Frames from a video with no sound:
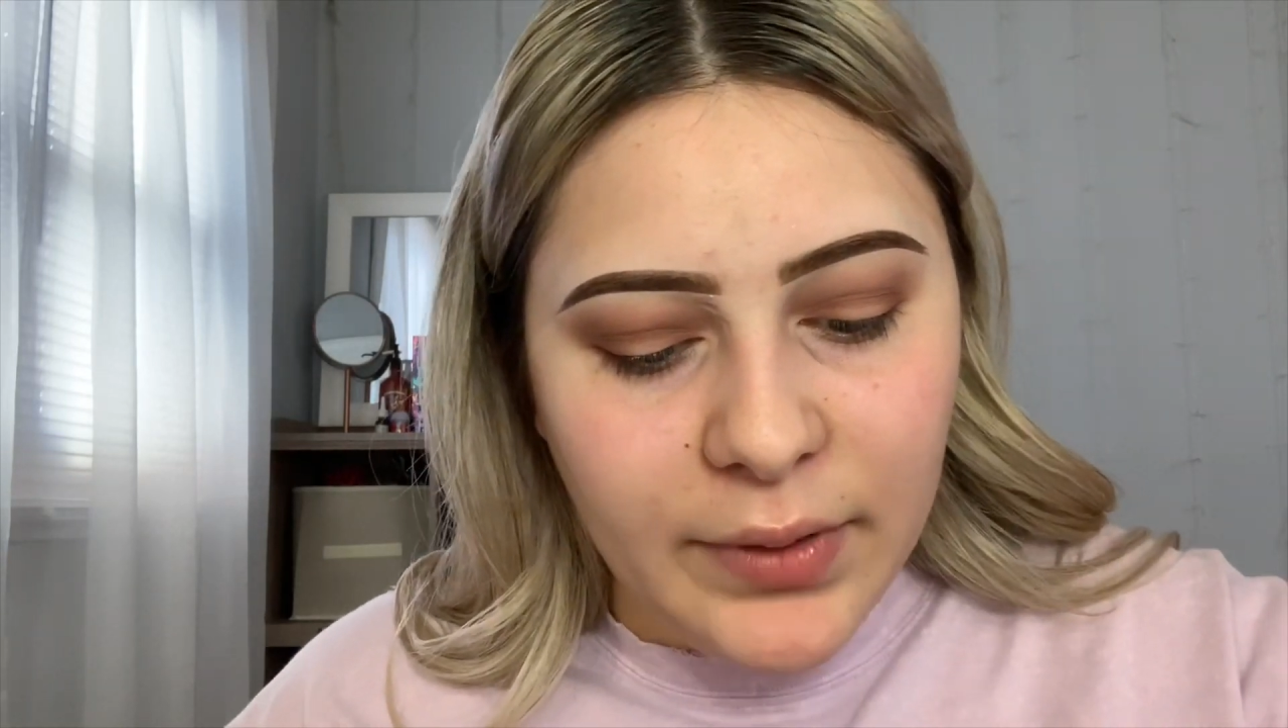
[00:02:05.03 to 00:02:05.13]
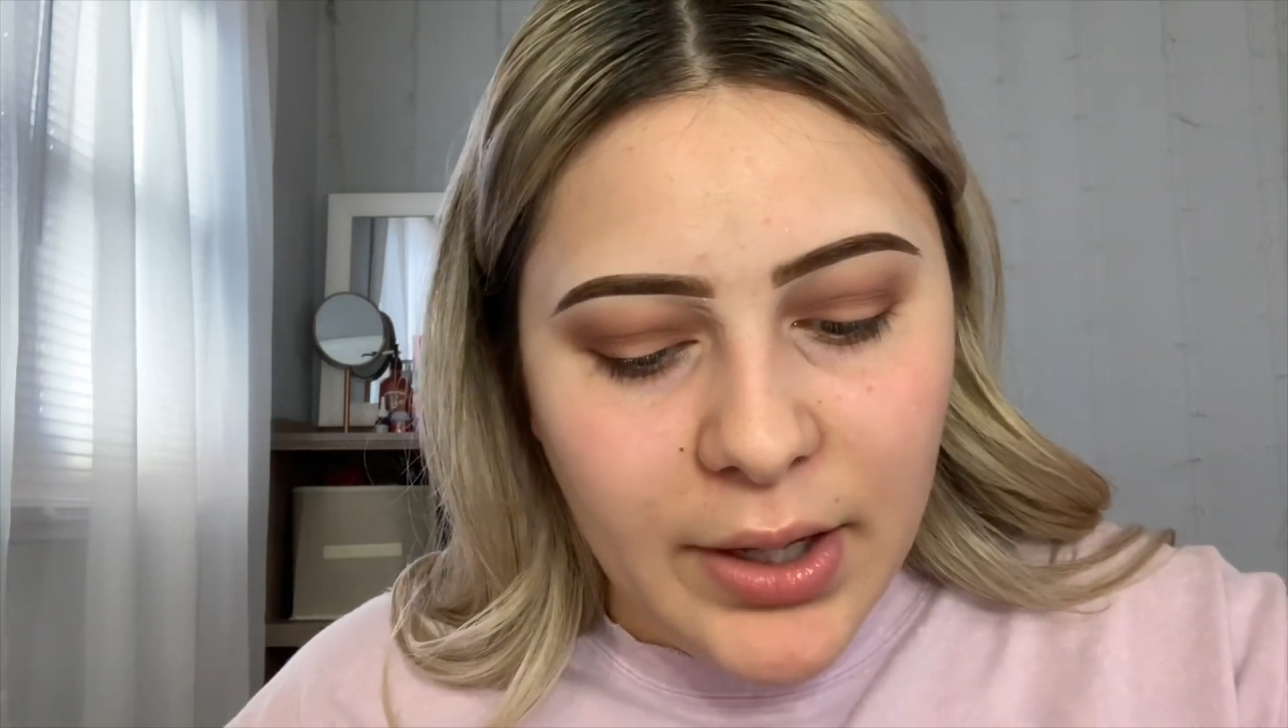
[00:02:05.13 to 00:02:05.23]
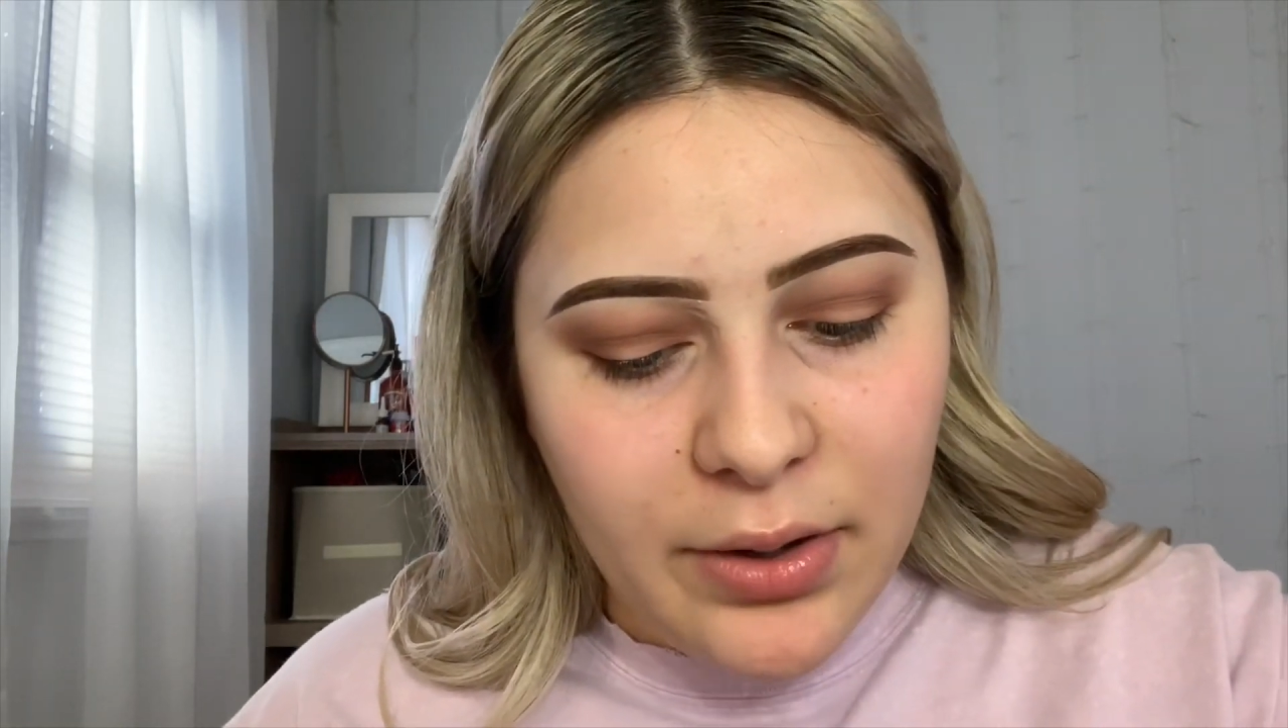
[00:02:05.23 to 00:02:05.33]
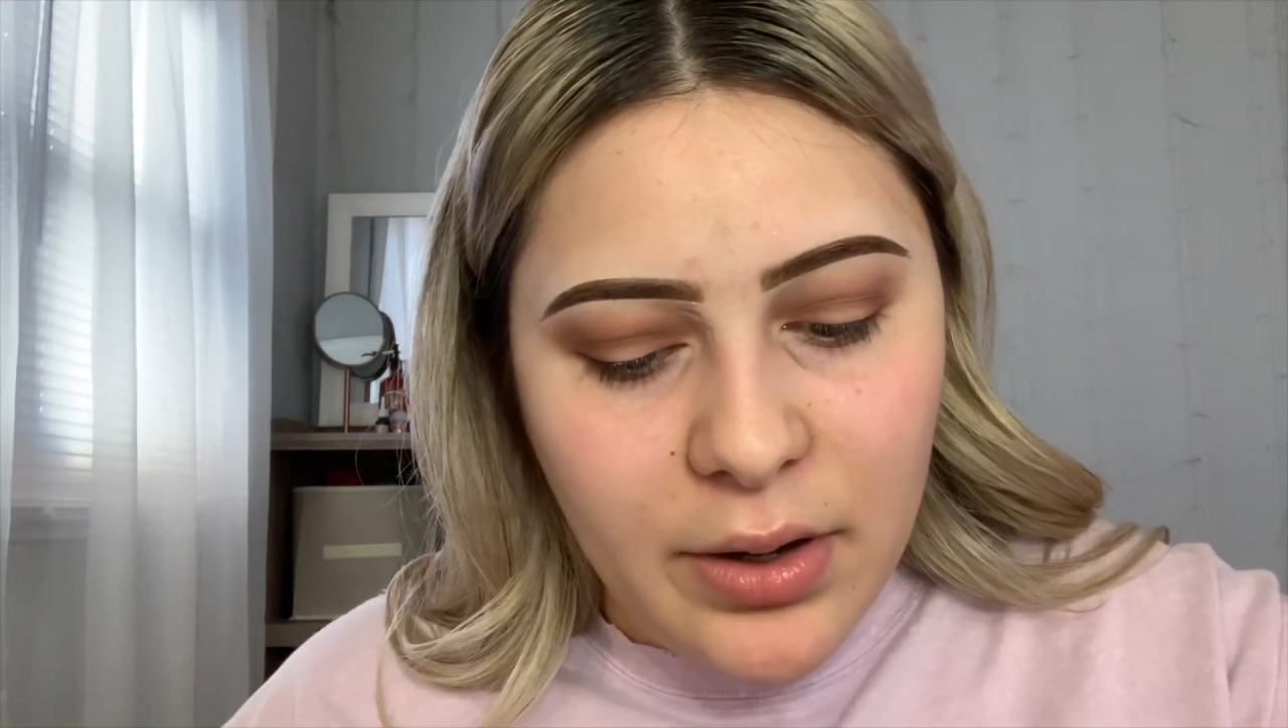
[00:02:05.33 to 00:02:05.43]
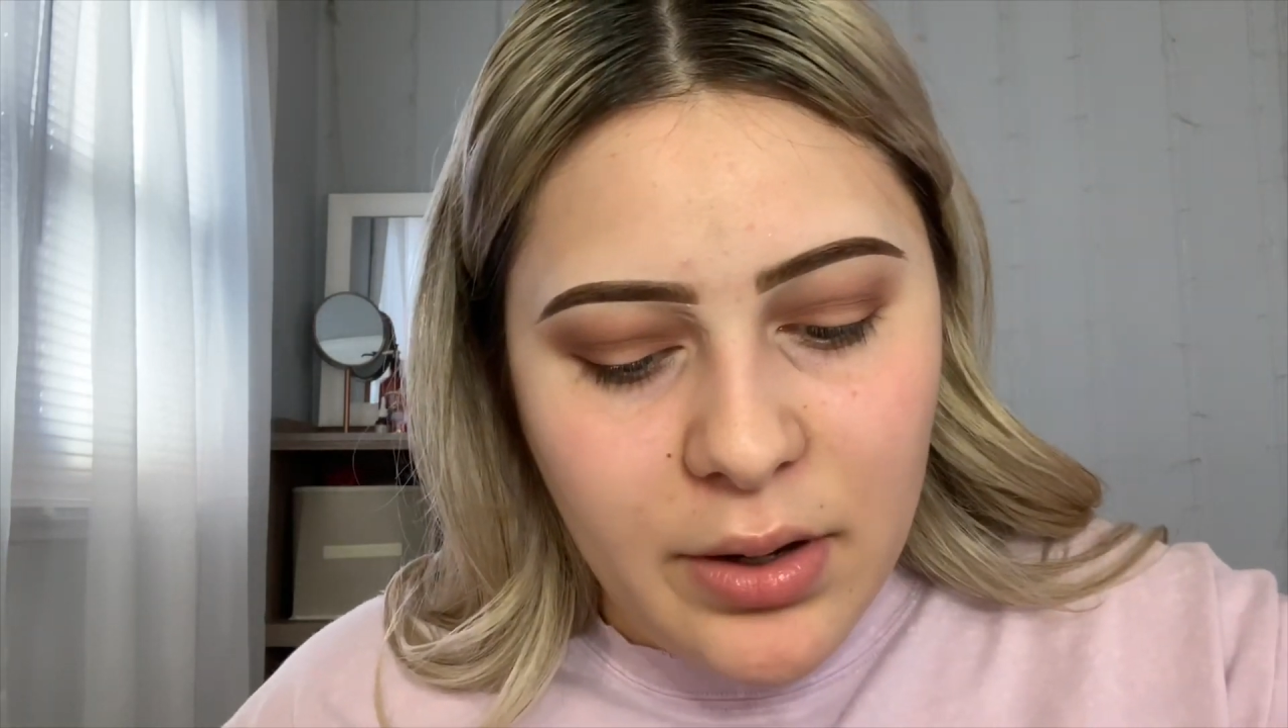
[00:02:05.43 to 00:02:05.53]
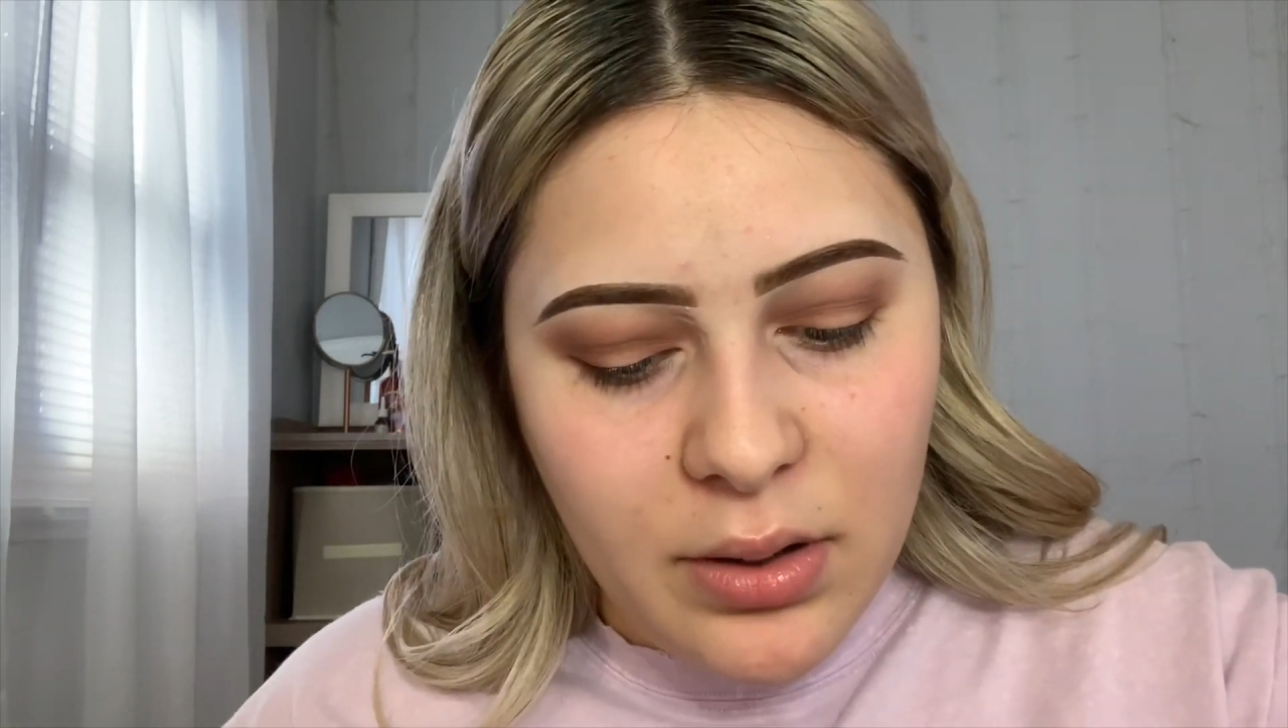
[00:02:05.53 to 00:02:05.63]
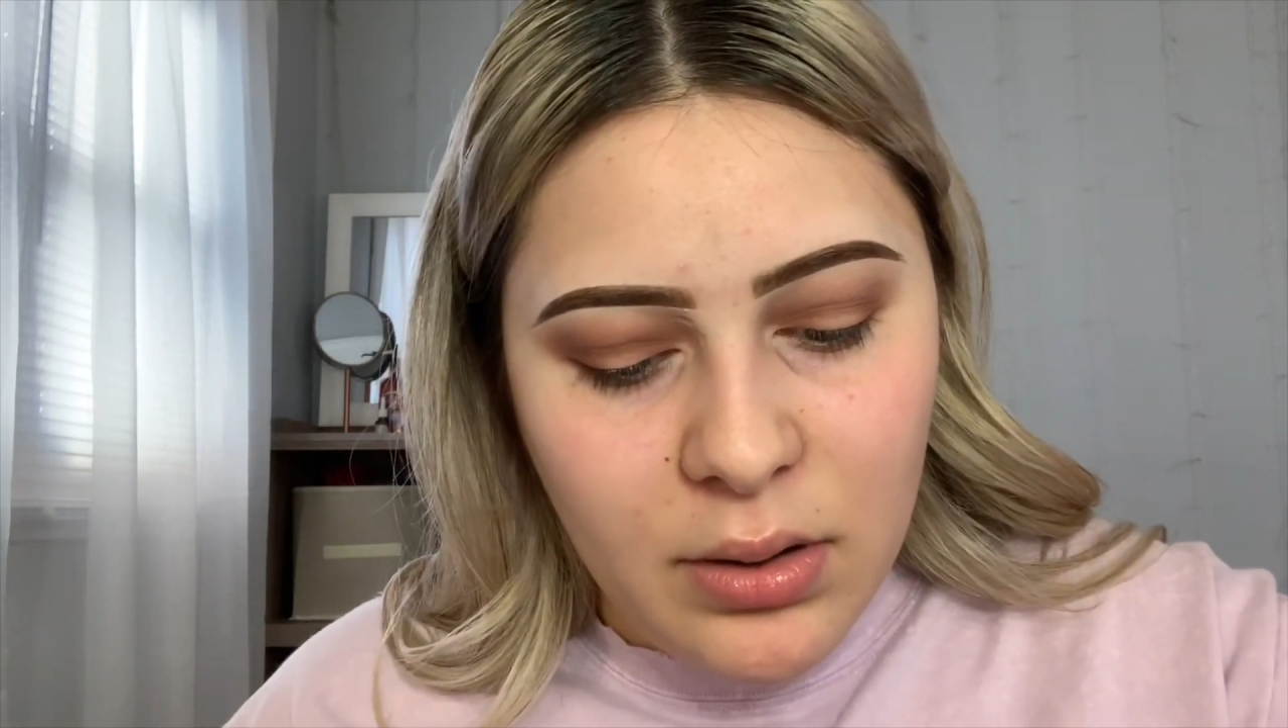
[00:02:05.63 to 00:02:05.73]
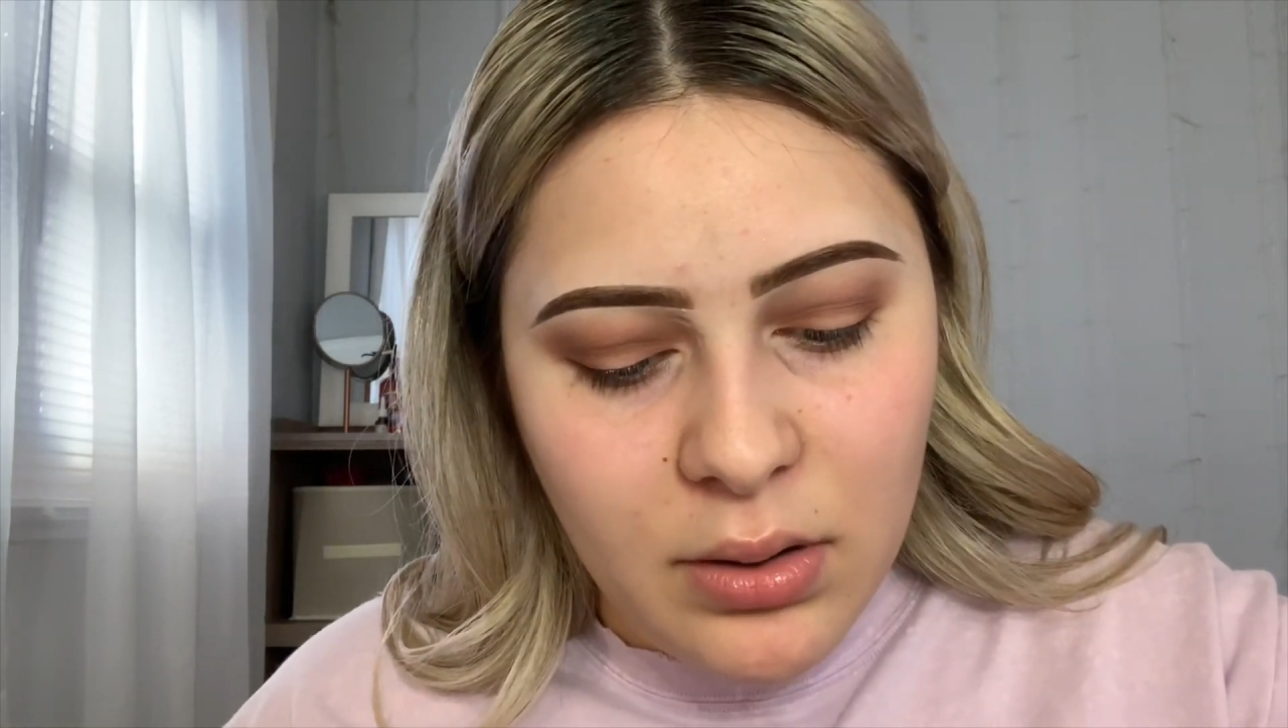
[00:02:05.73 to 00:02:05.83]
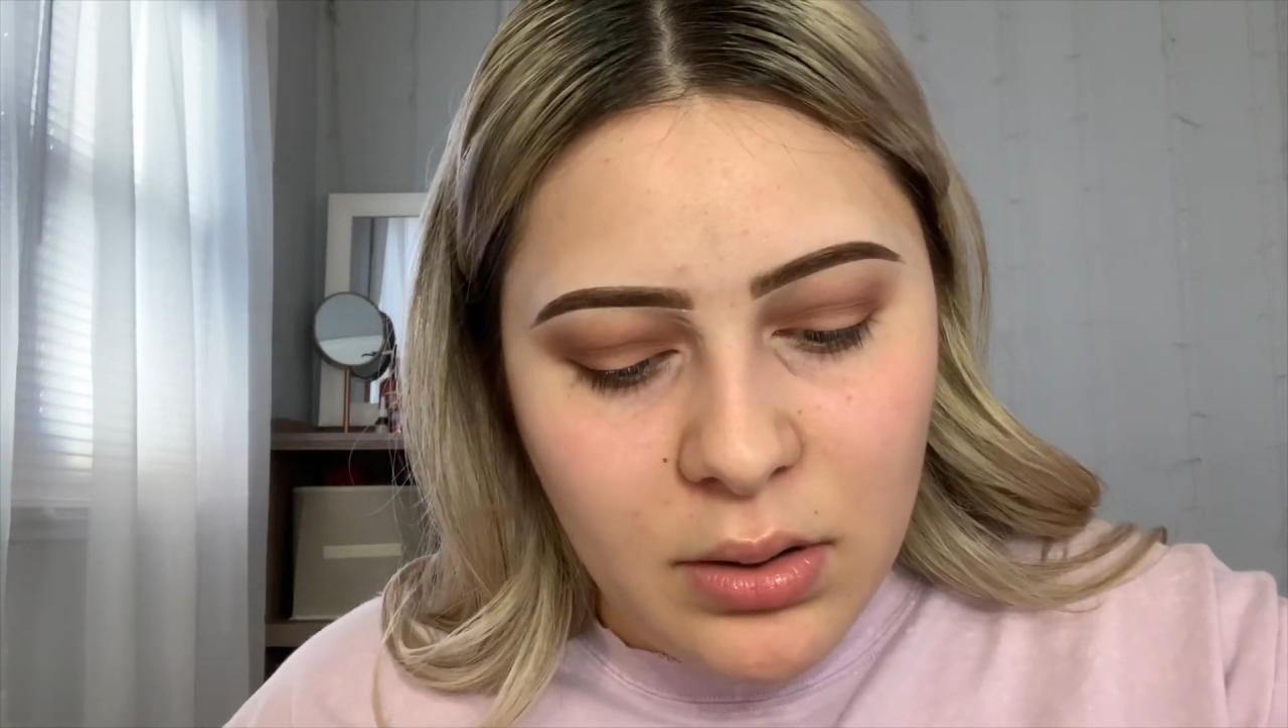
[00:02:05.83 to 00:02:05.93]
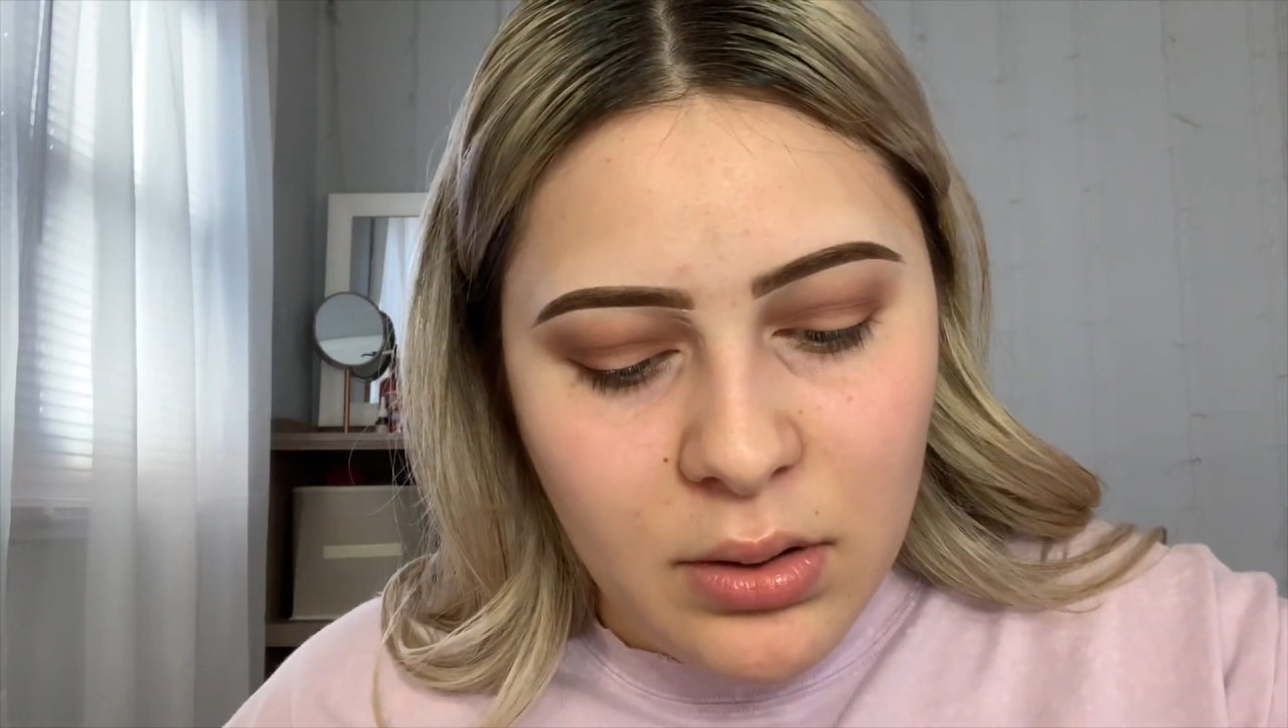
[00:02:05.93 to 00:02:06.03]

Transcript: Letter